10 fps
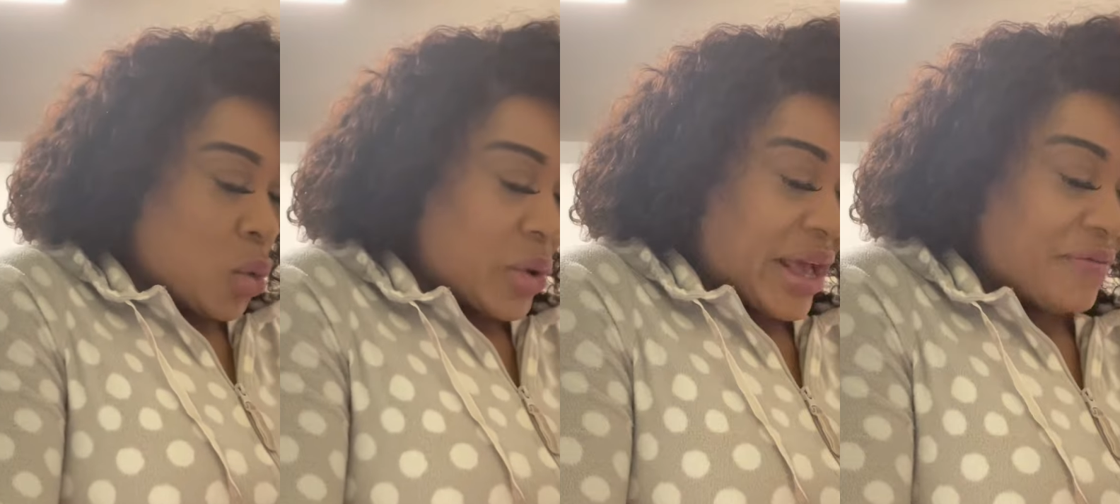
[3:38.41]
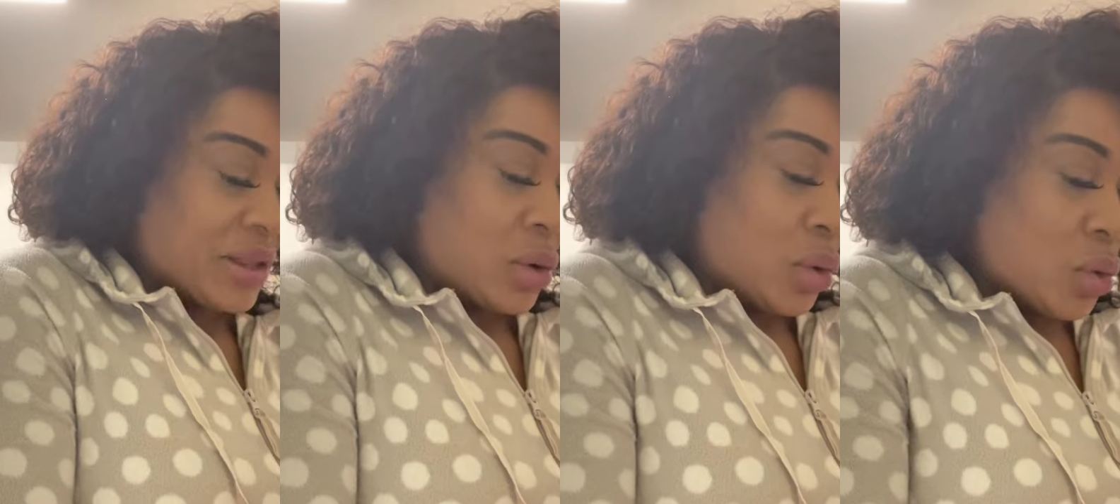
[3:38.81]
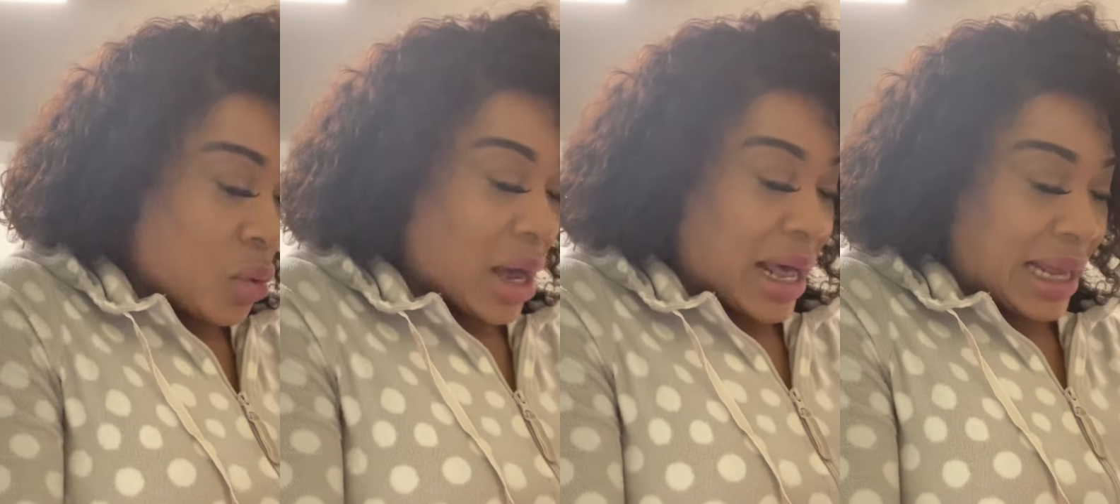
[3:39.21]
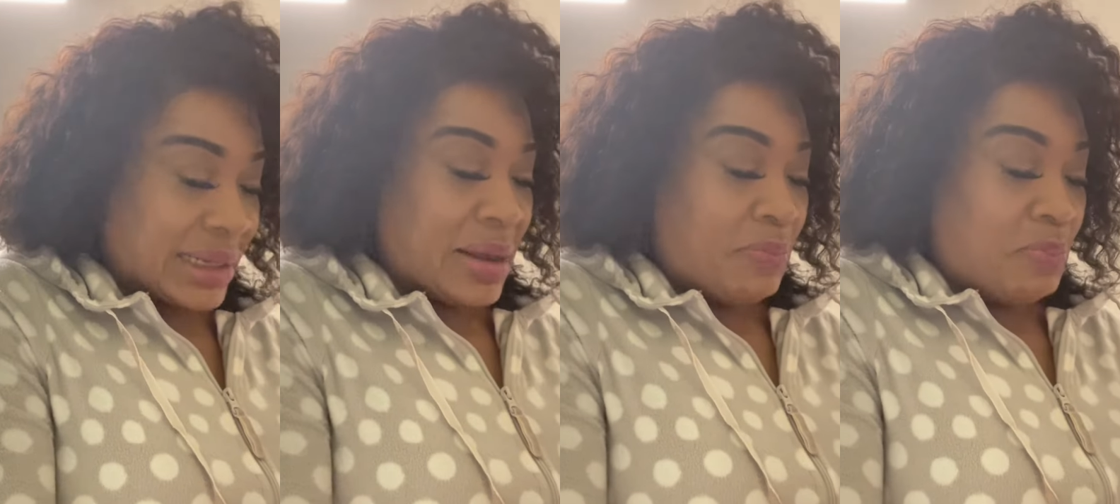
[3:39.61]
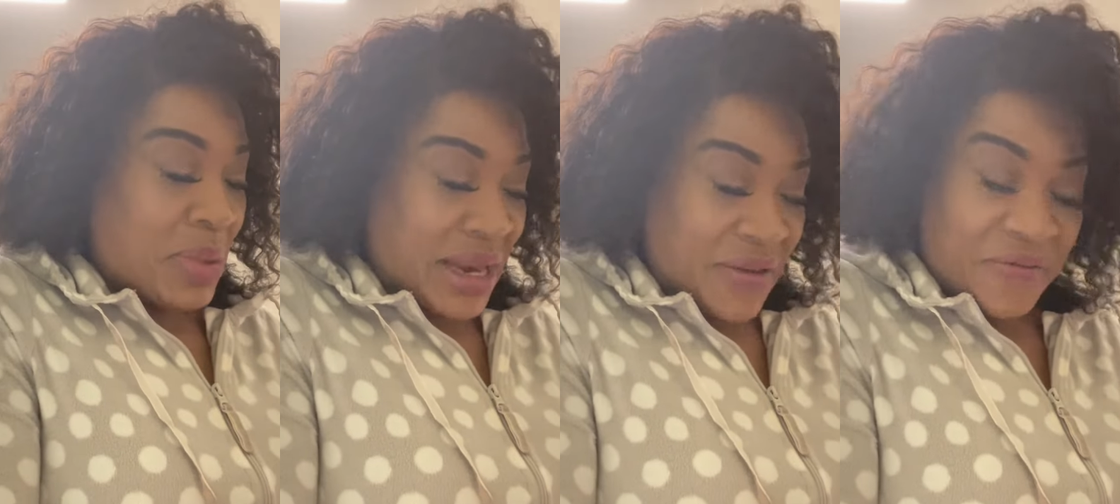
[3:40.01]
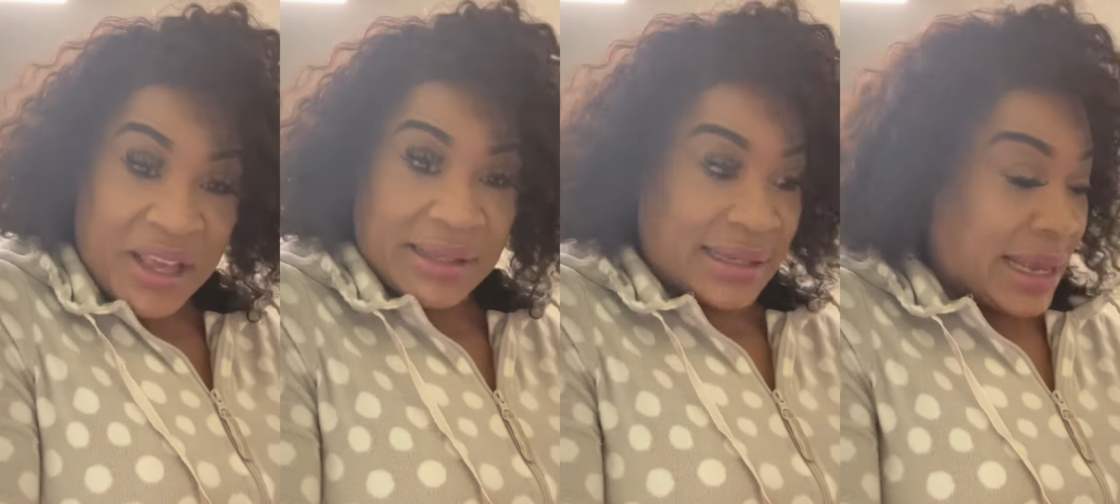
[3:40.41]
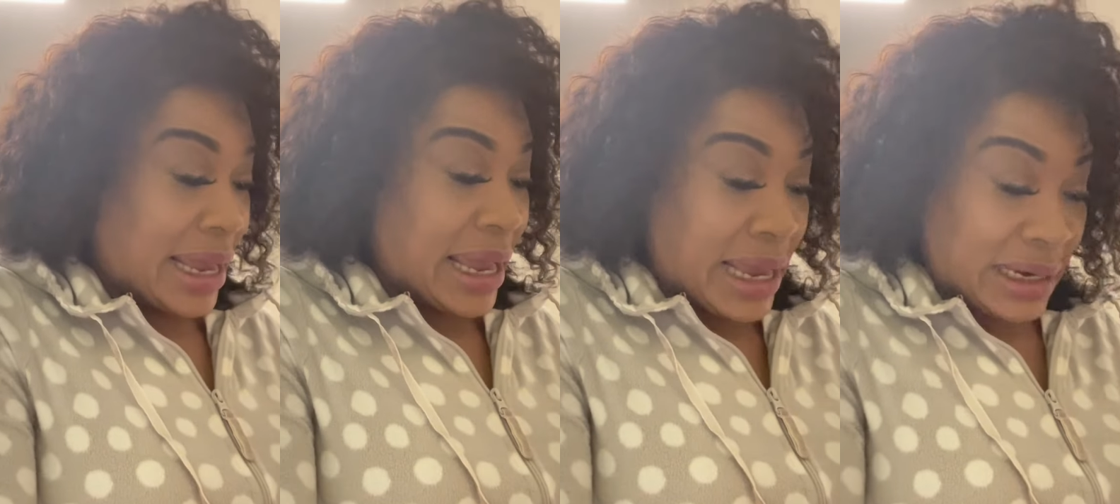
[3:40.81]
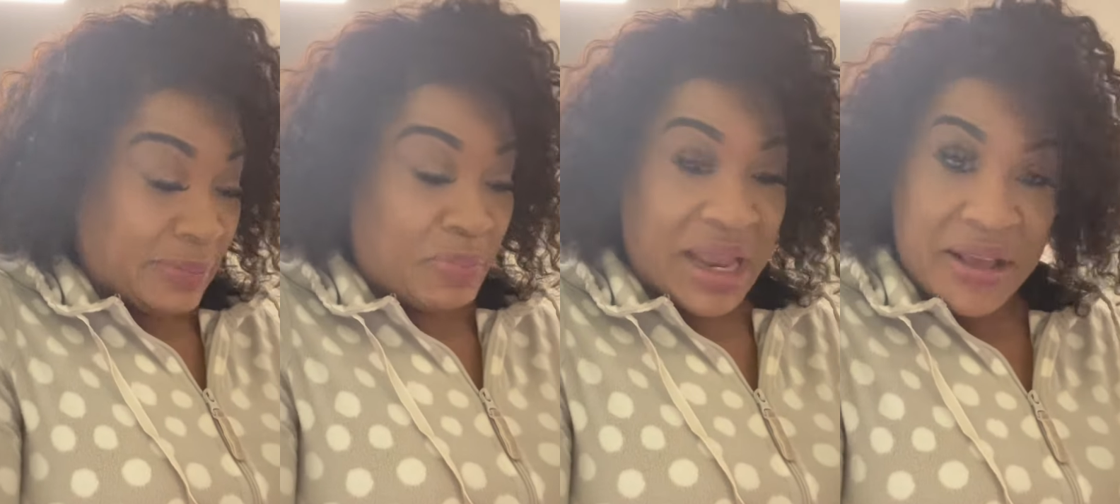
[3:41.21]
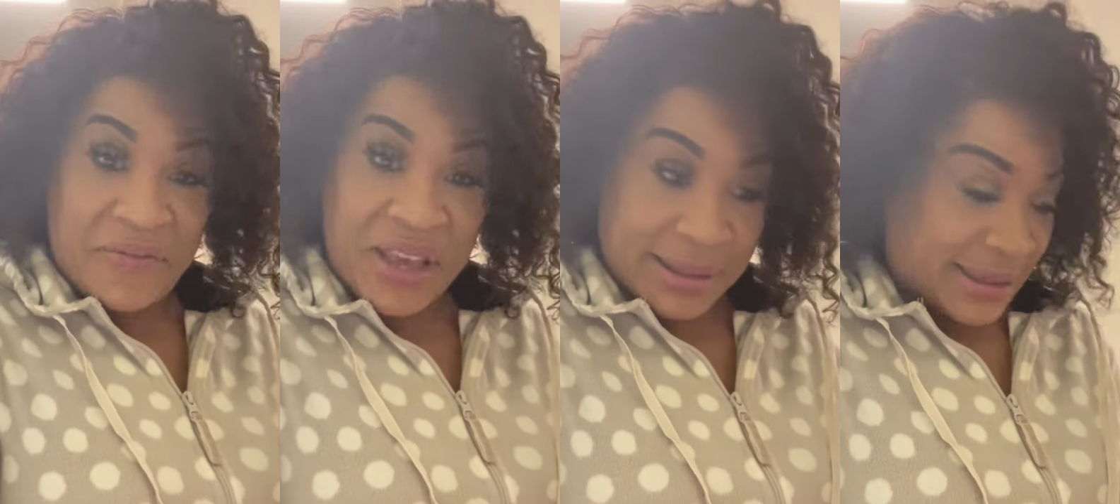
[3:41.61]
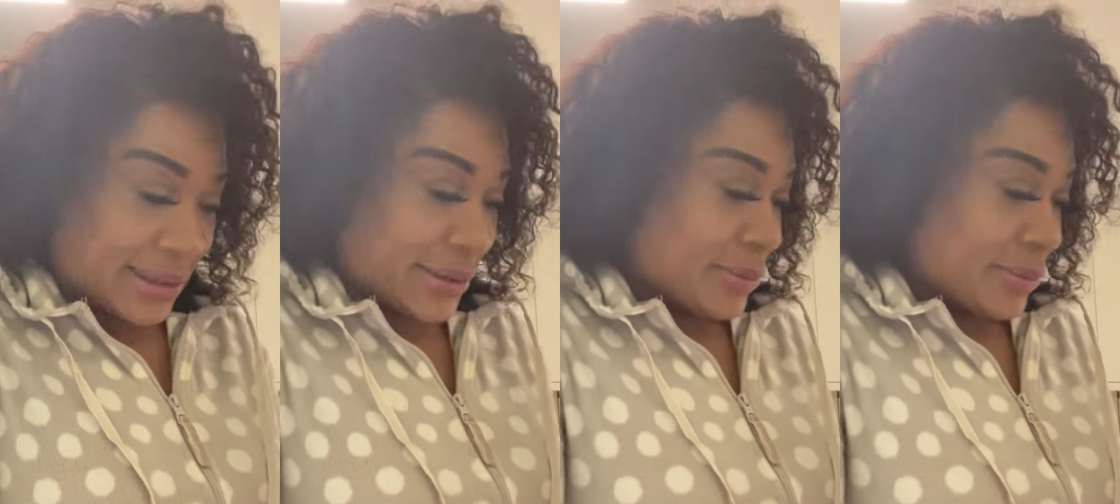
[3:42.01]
We have to look at the benefits, the health benefits.